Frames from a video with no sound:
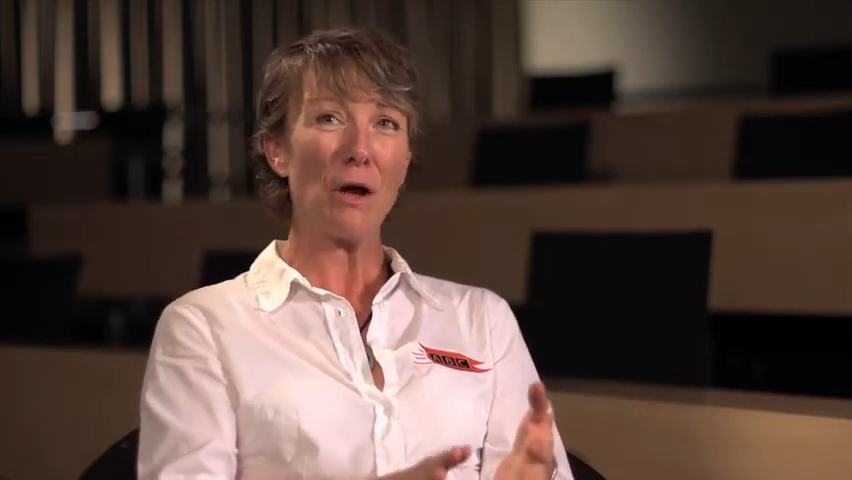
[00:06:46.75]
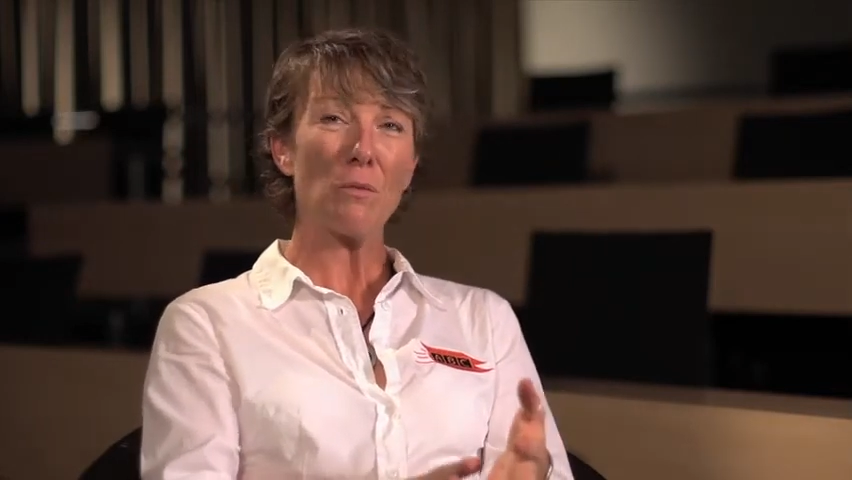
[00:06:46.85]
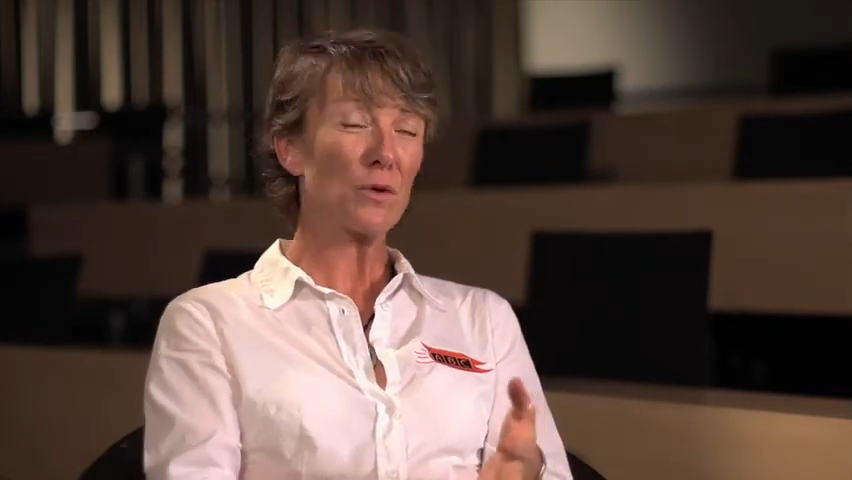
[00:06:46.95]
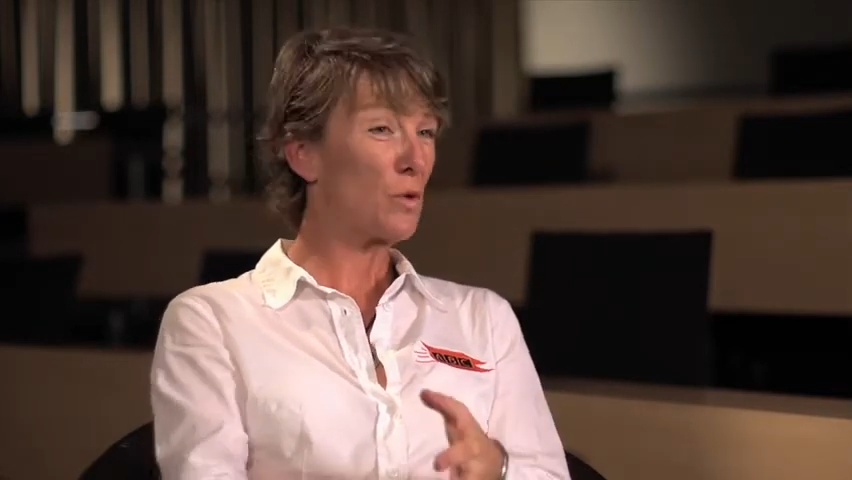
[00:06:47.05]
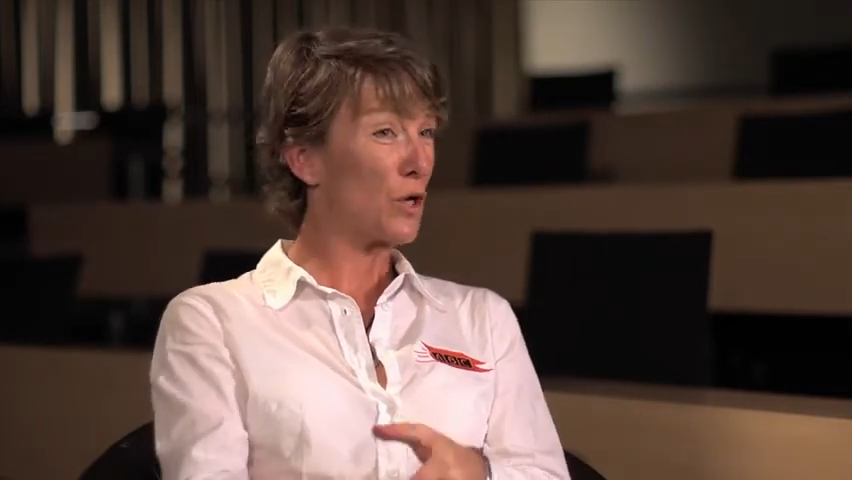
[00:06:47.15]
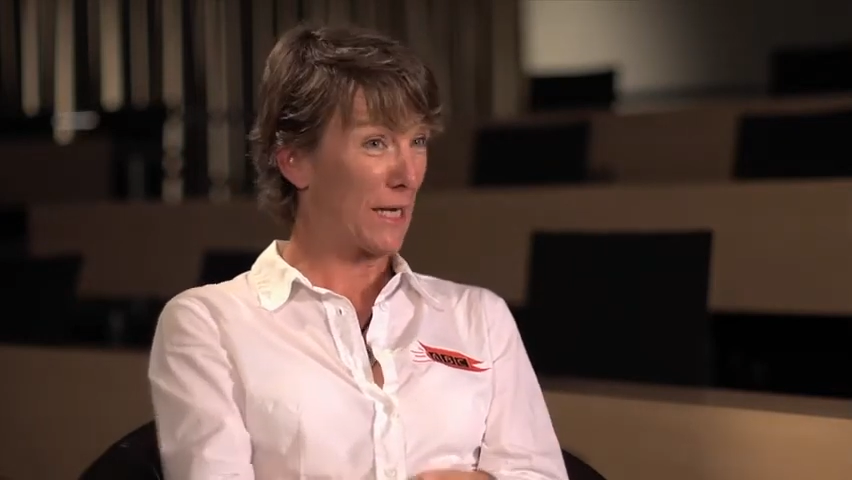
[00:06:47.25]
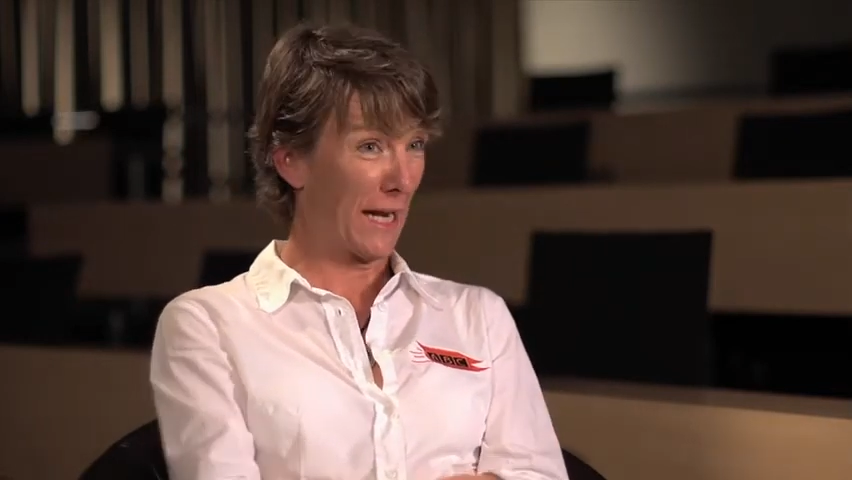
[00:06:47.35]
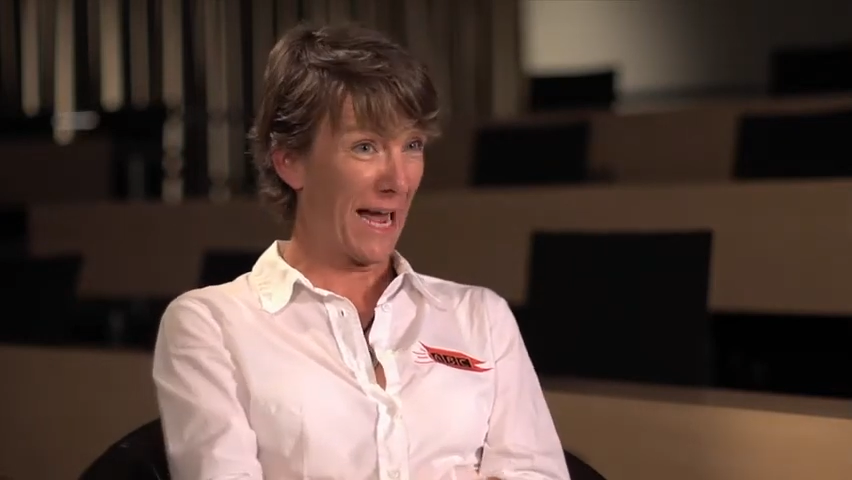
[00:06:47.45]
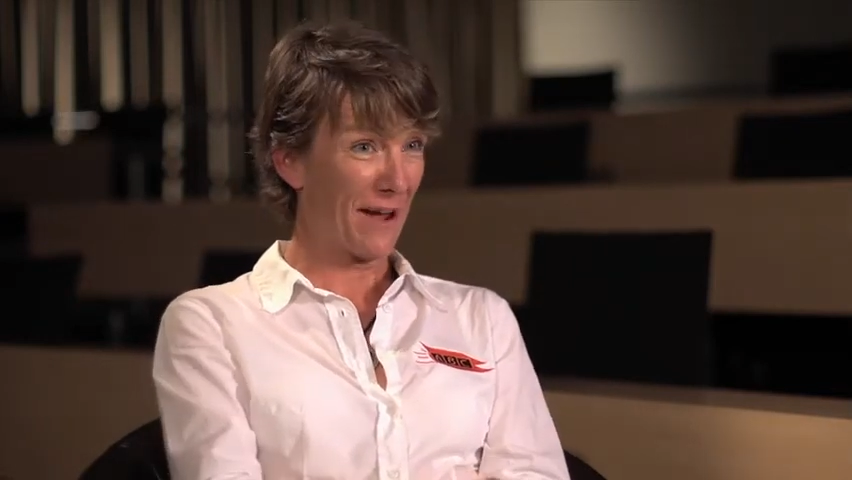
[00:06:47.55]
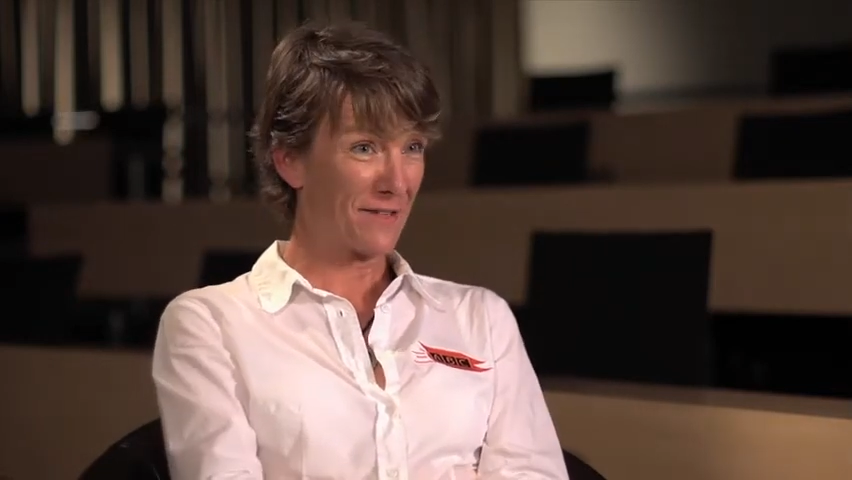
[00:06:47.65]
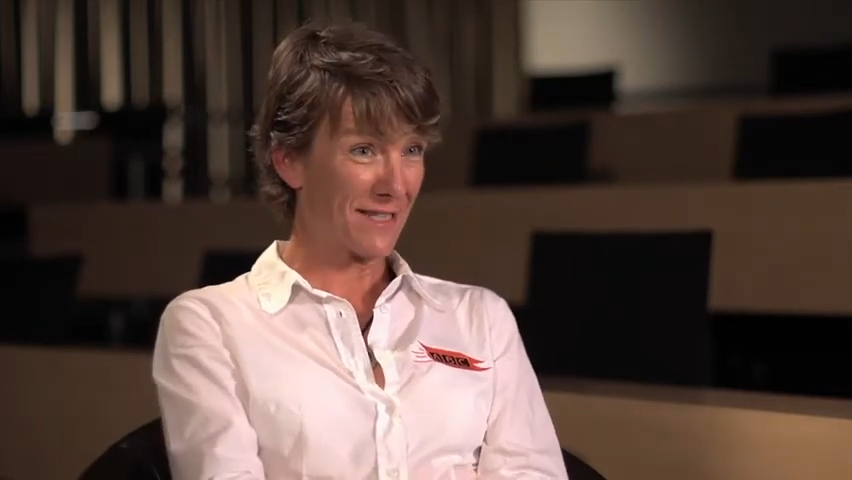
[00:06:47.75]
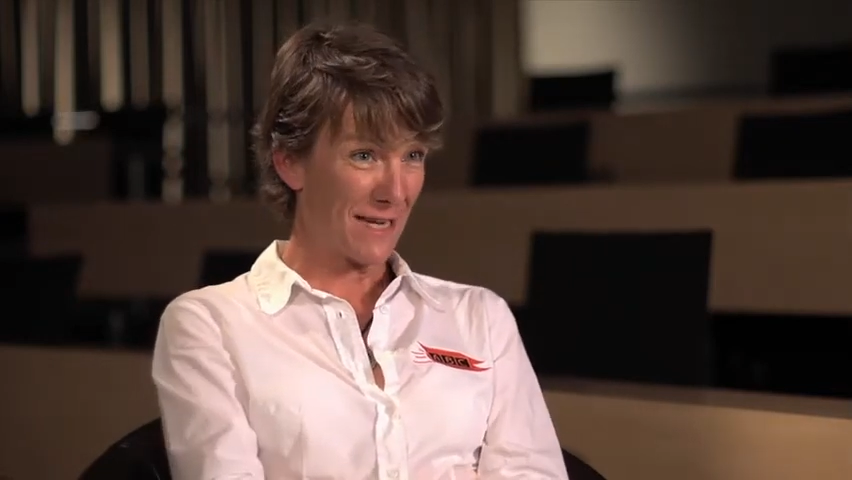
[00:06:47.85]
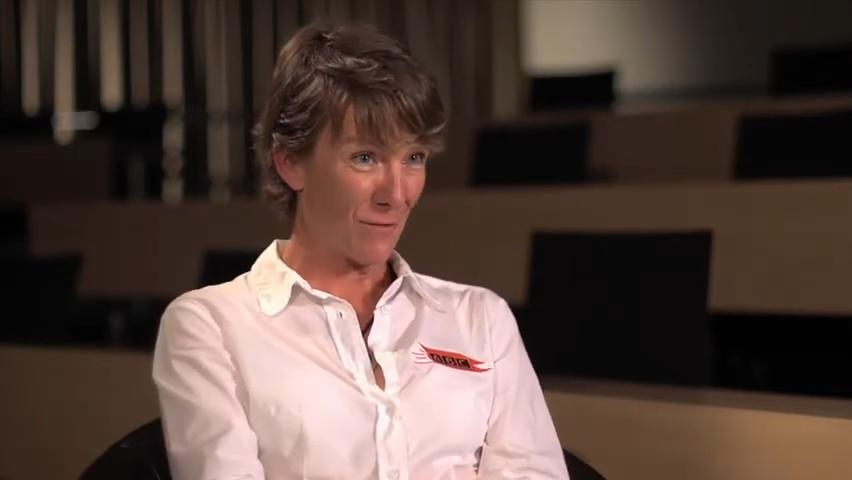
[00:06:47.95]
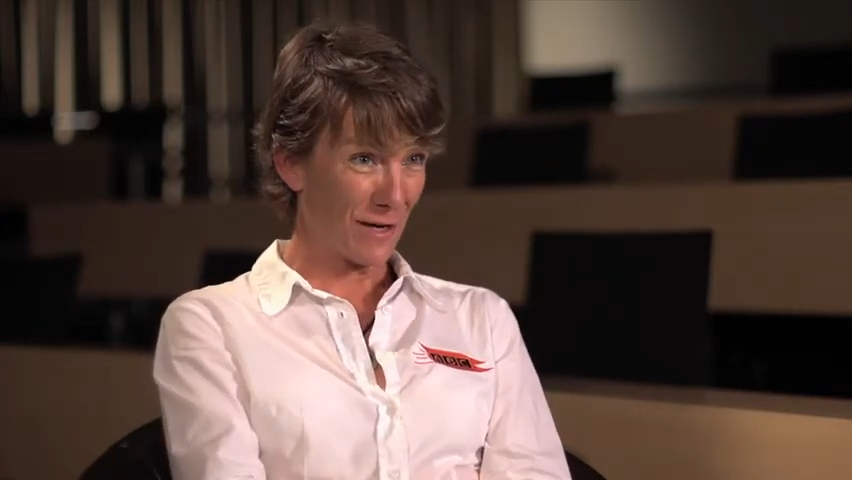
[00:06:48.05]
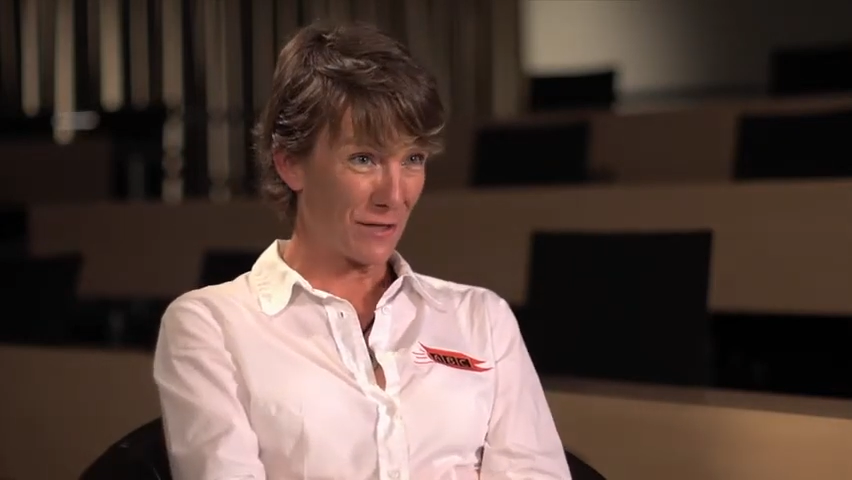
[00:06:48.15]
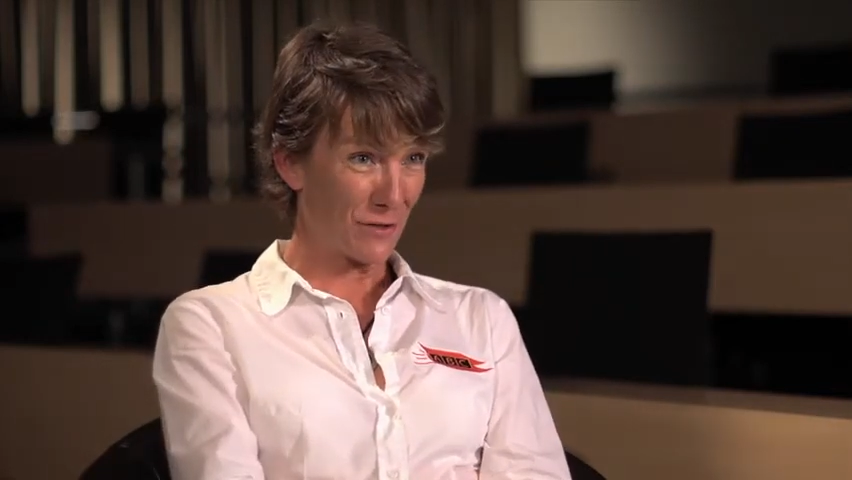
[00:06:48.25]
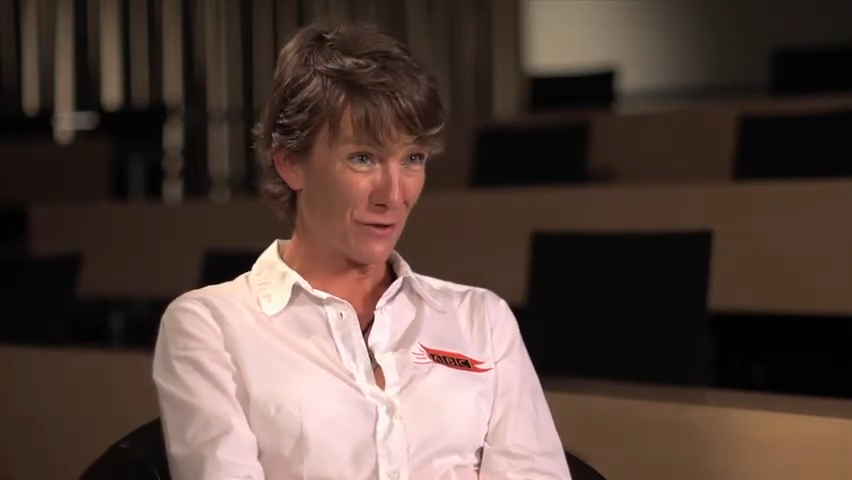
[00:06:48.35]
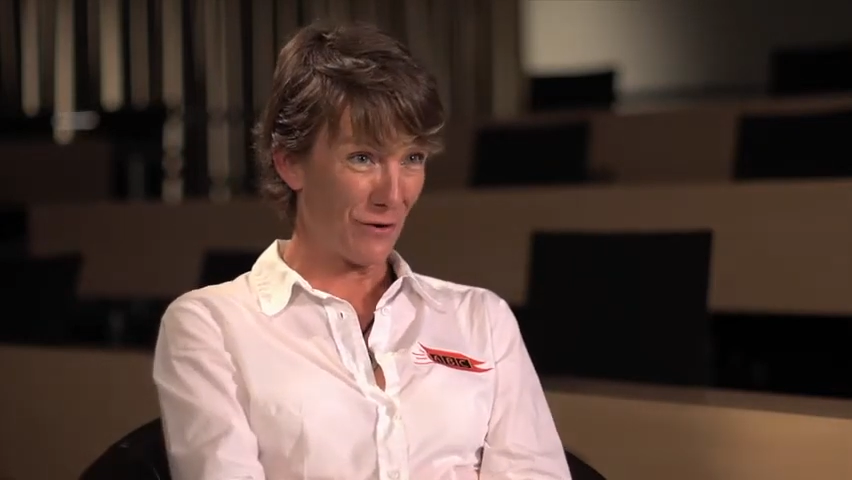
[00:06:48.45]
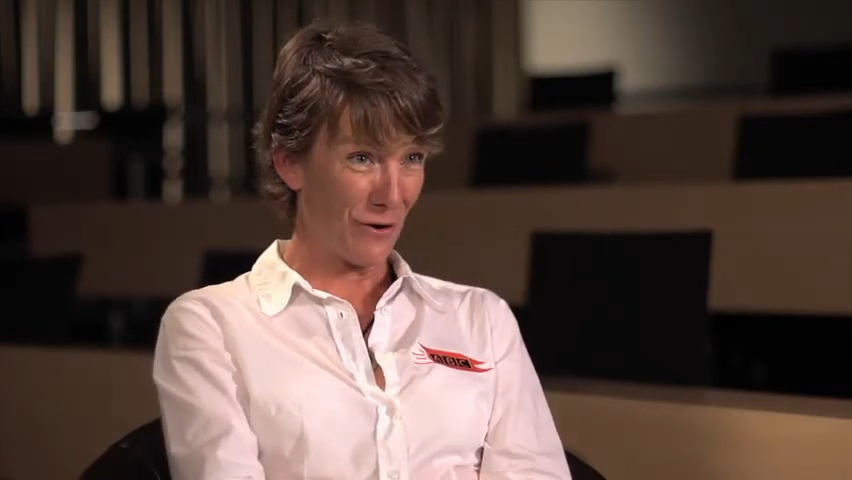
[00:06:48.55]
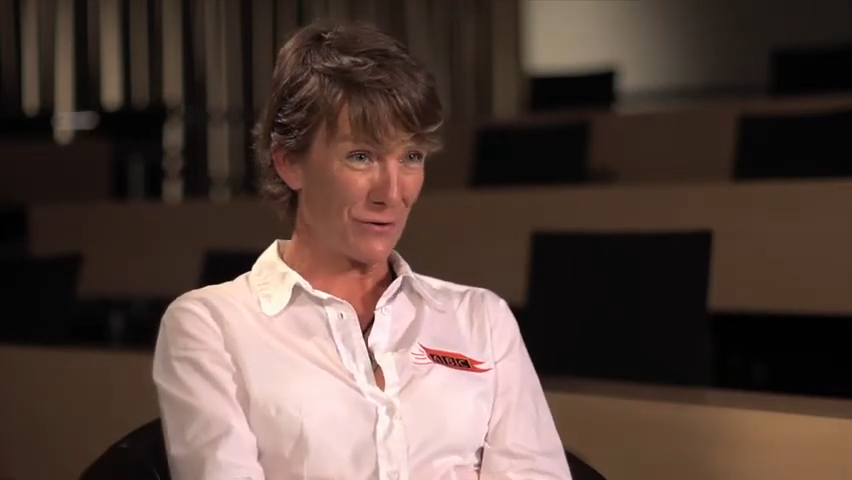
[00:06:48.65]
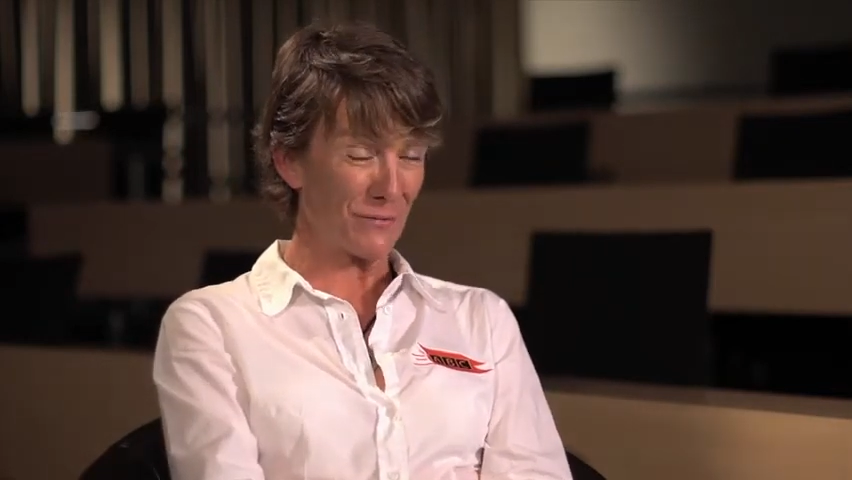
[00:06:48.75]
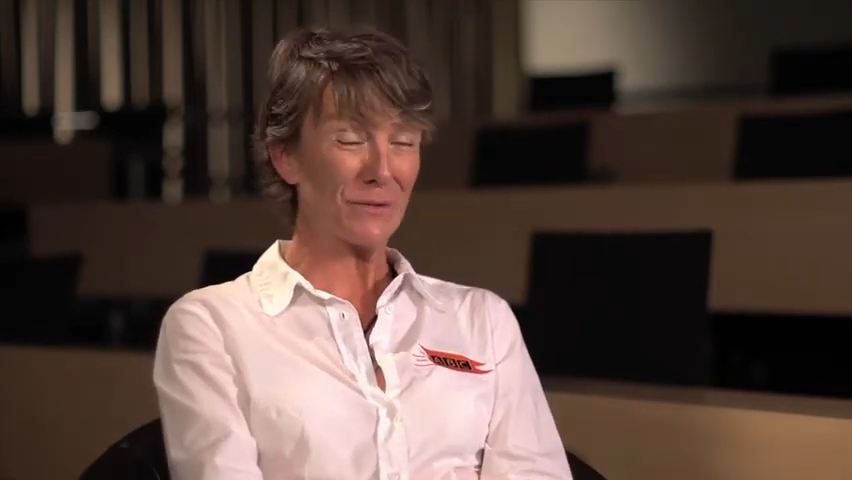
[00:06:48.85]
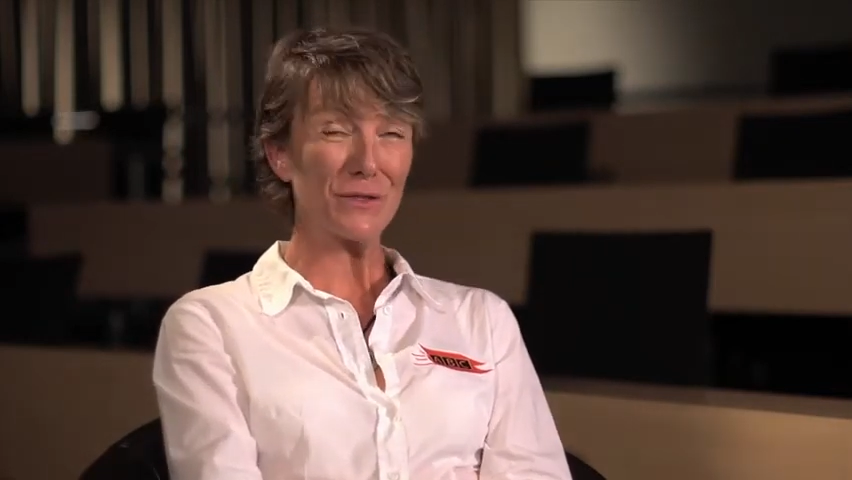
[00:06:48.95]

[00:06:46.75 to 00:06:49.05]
was working at KFC when I took her on